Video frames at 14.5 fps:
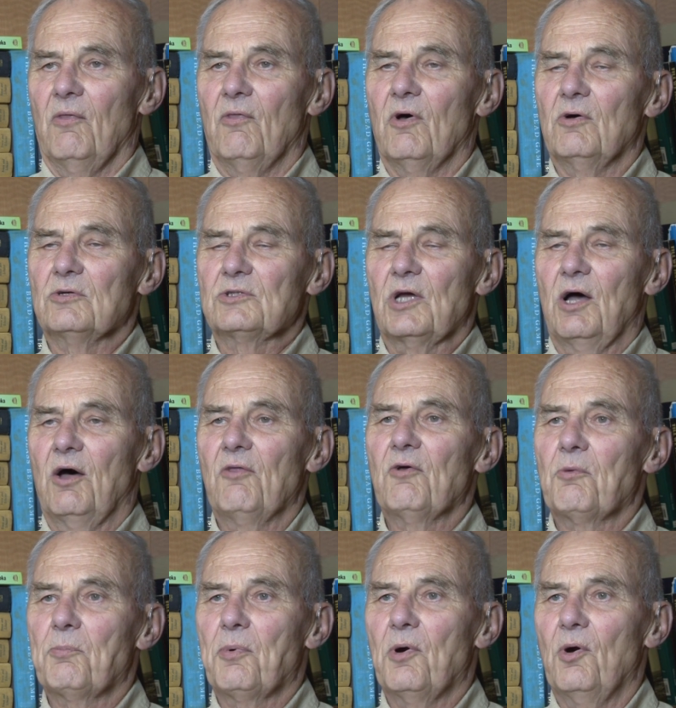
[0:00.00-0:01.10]
those
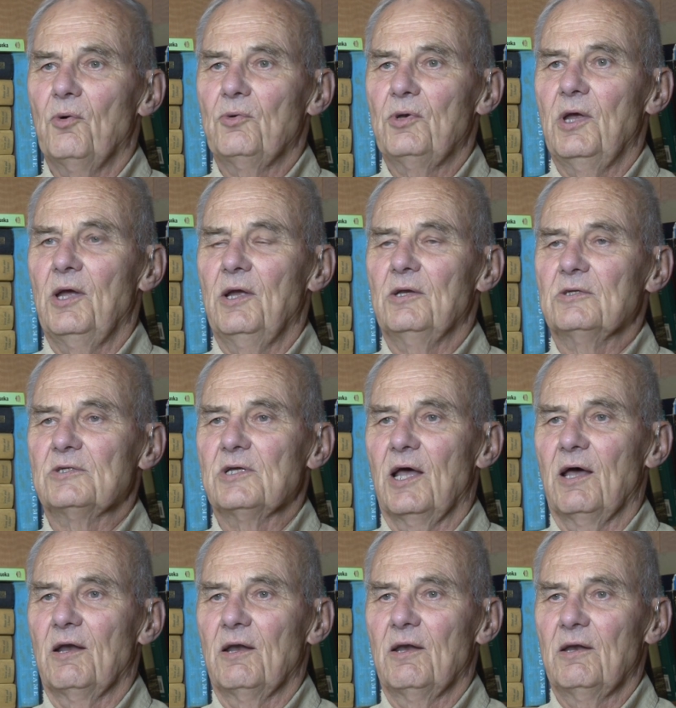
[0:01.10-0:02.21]
other proteins
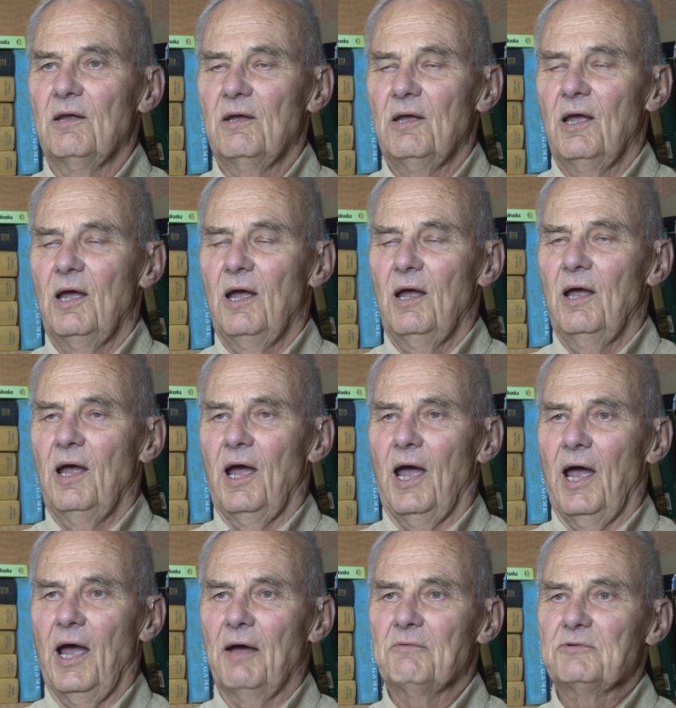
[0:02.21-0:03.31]
then
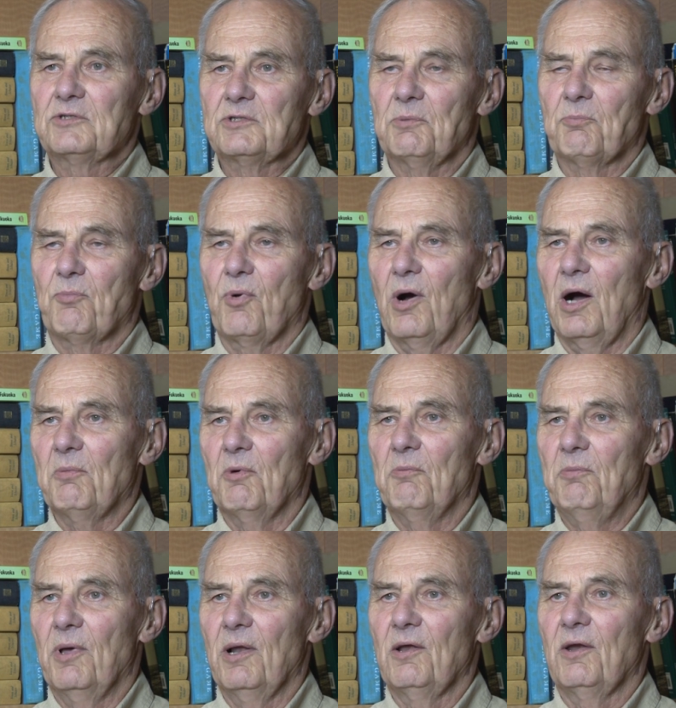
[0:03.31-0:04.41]
have some
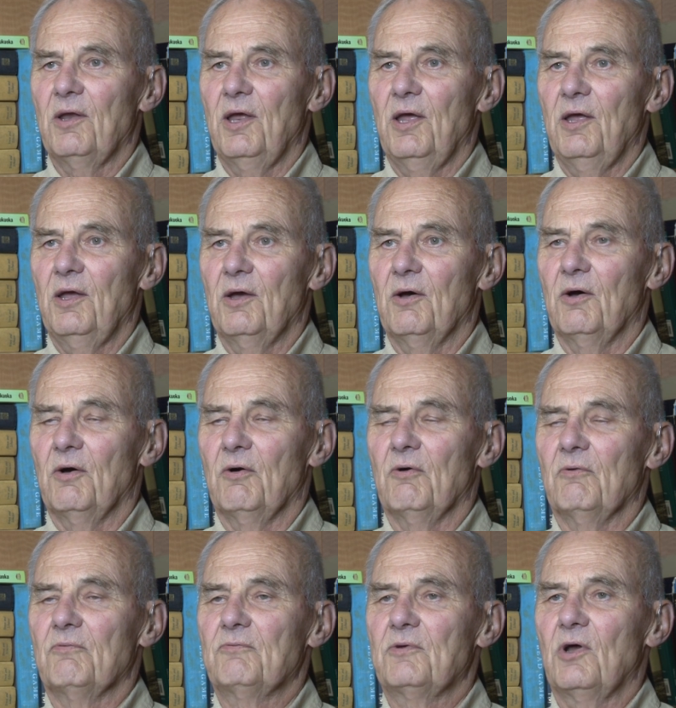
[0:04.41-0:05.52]
probability
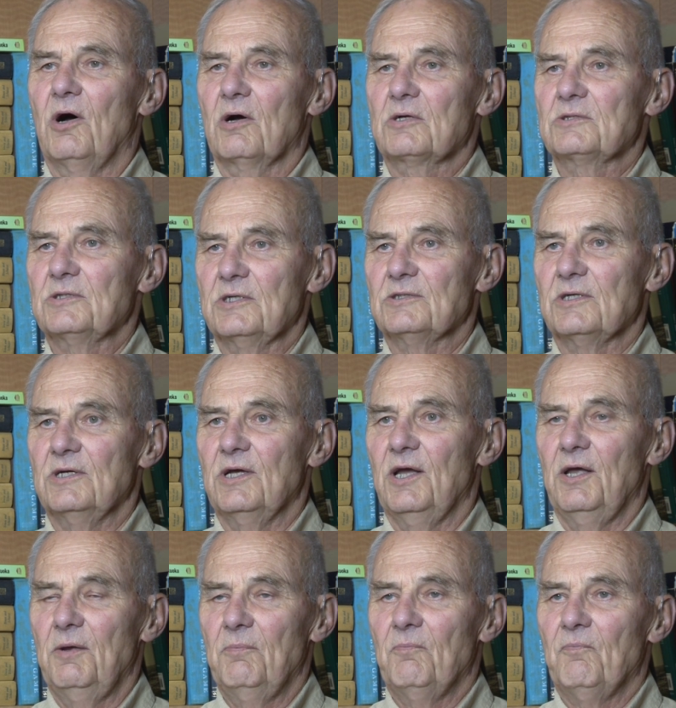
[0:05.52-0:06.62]
of
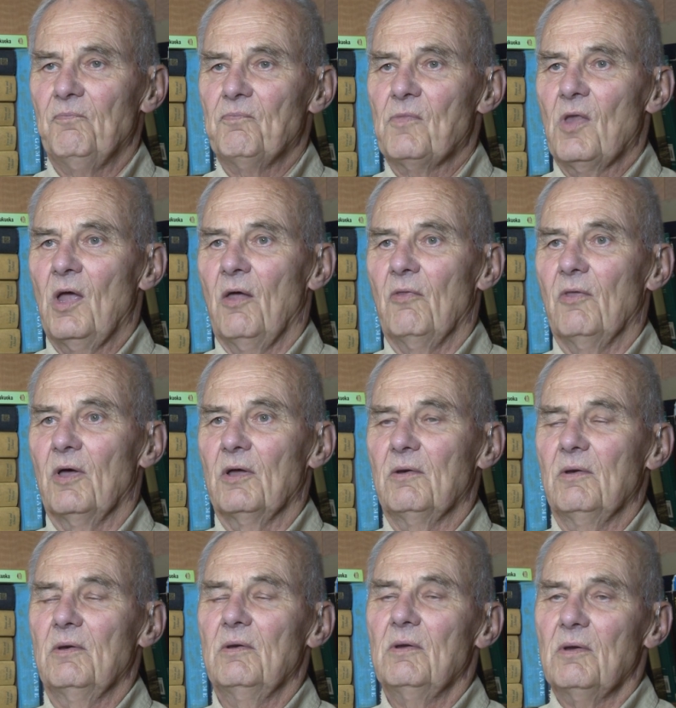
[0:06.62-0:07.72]
toxicity that
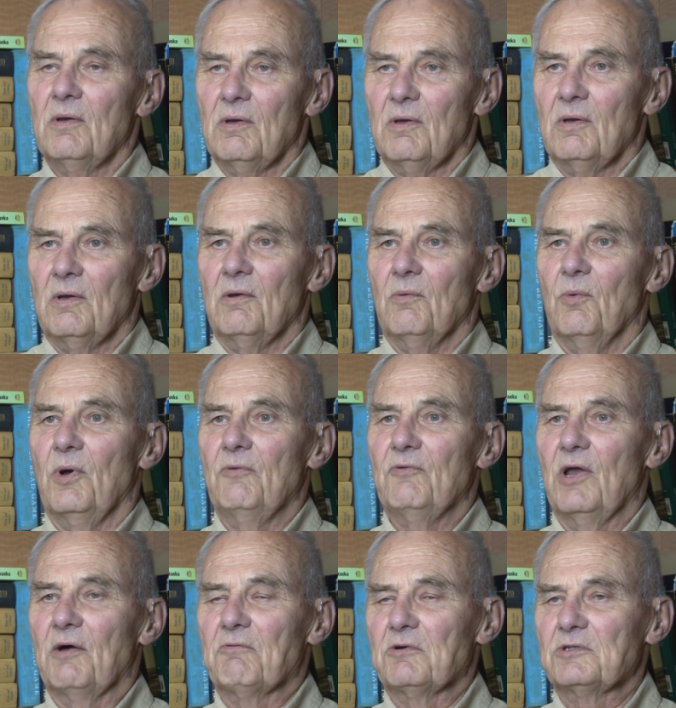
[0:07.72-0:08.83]
we've
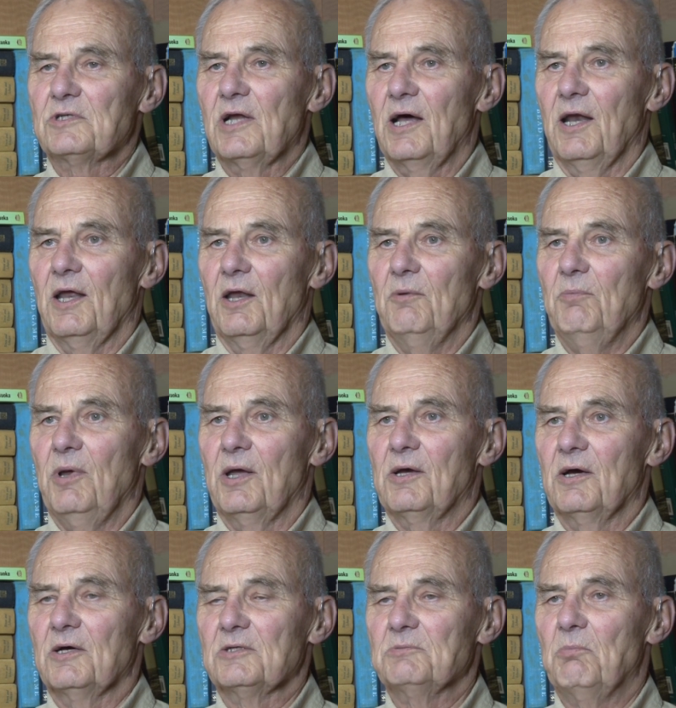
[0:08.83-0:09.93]
never studied,
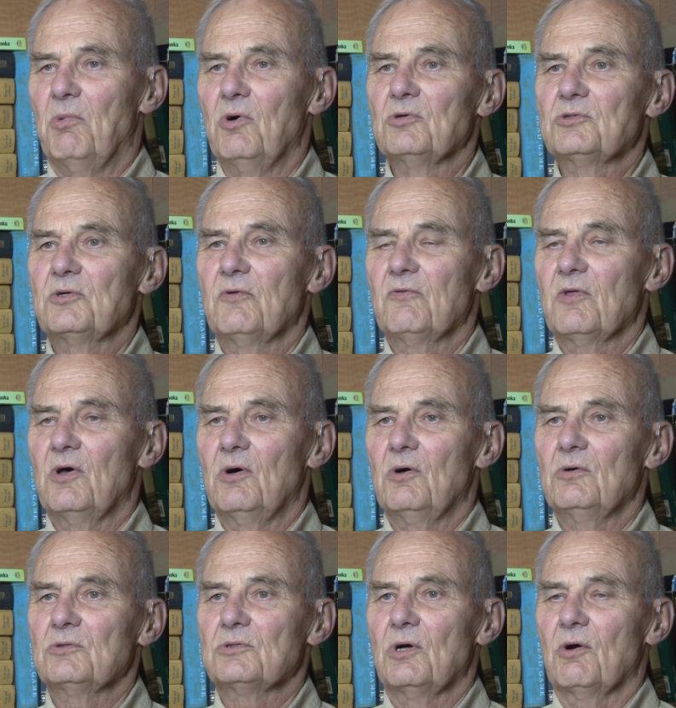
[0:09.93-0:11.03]
because most of
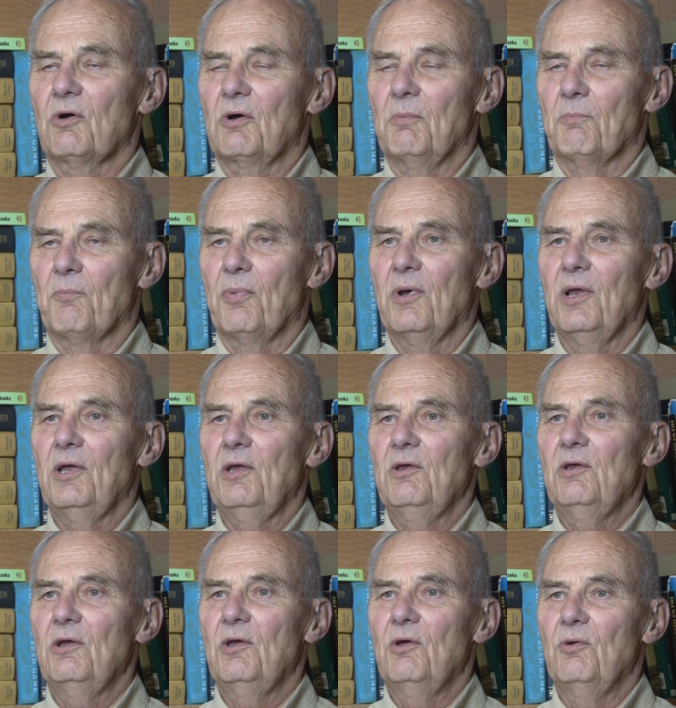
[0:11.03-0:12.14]
those are
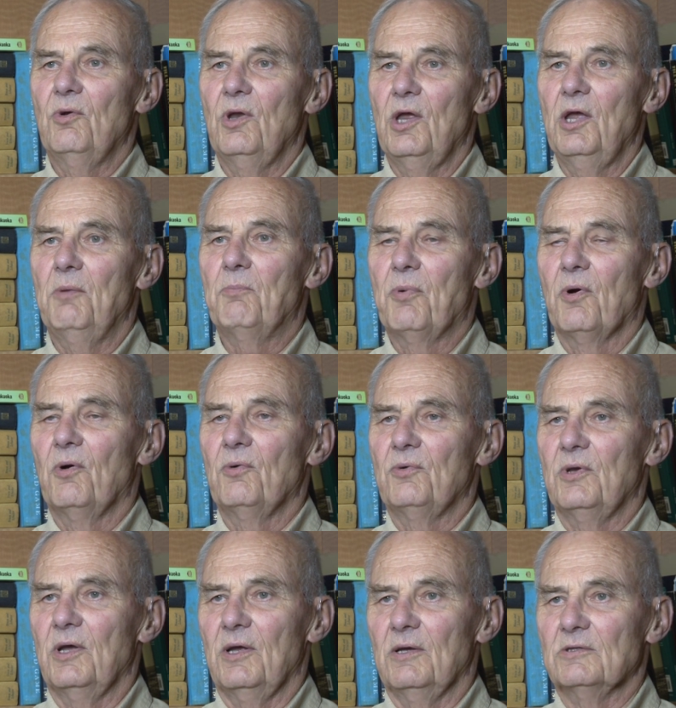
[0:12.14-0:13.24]
completely unique
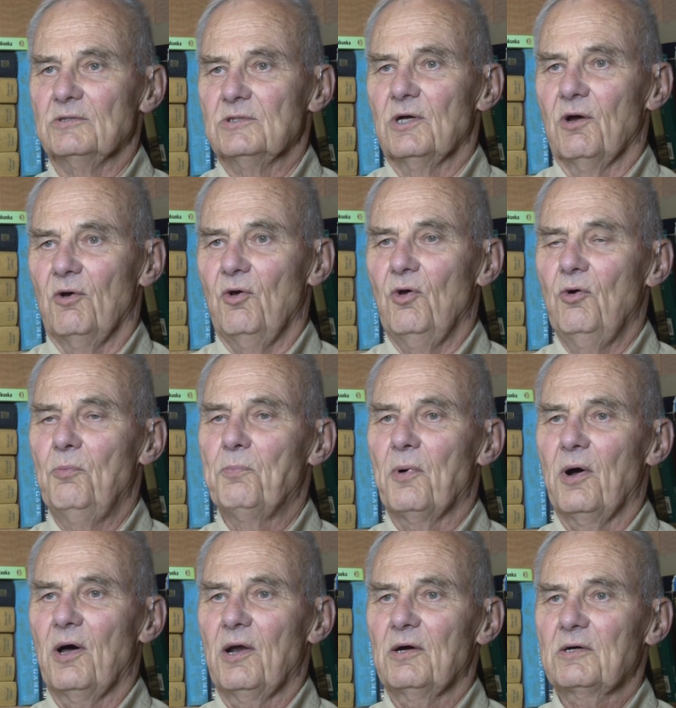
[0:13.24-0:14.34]
proteins. They're new
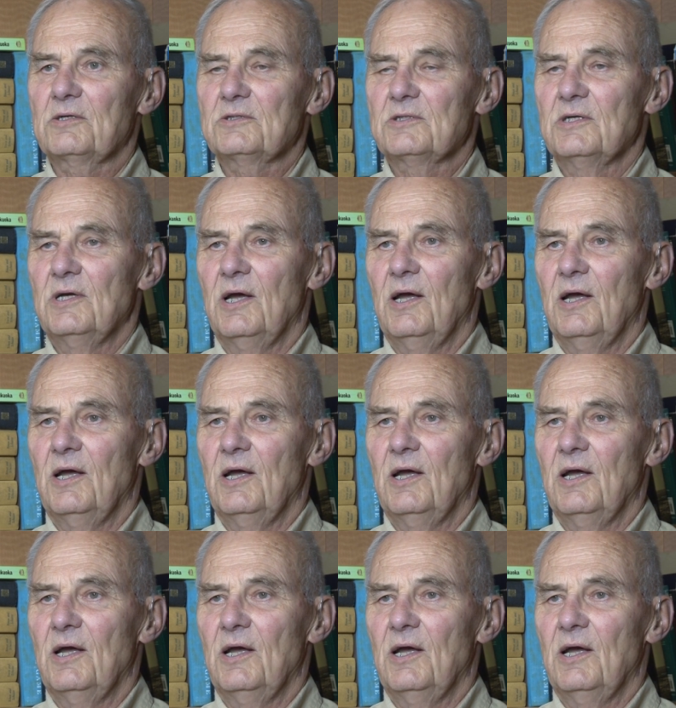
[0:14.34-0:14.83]
products.